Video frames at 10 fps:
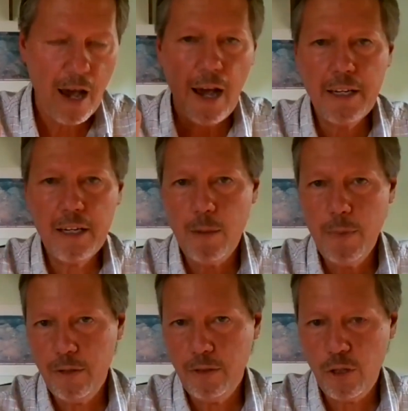I
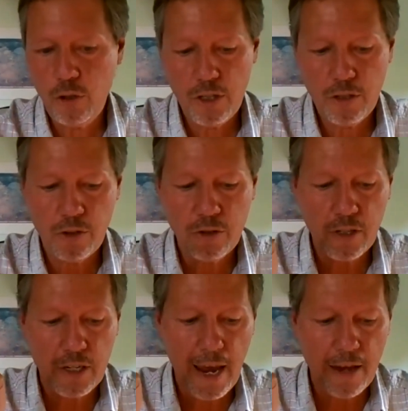come here, says Jesus,
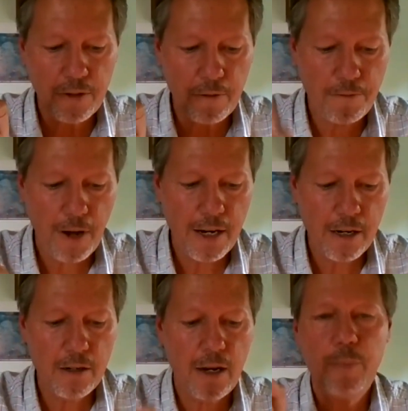to cast a
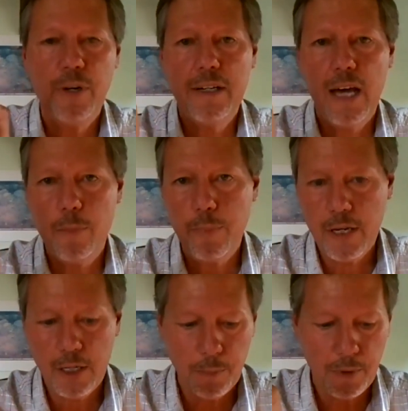fire, bring not
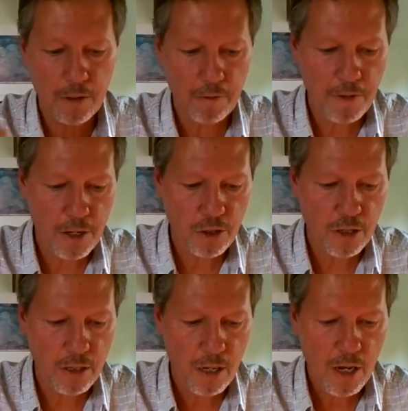peace, but
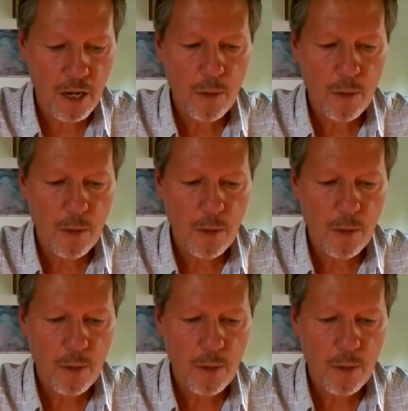division.